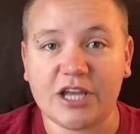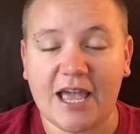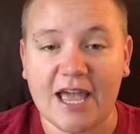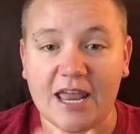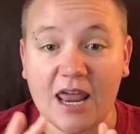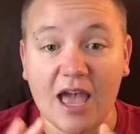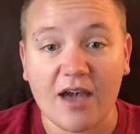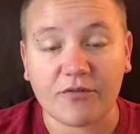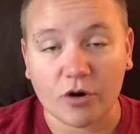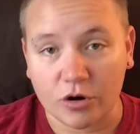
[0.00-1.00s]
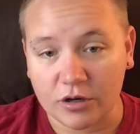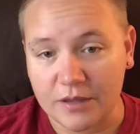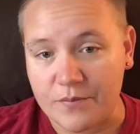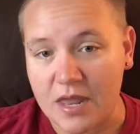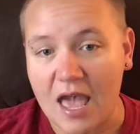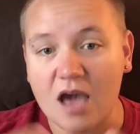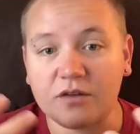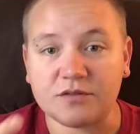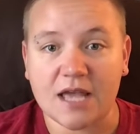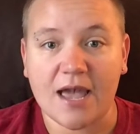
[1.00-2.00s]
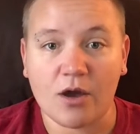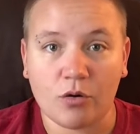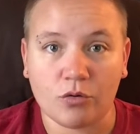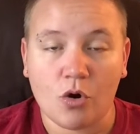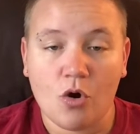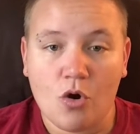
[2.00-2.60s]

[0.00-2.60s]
and have currently been out of town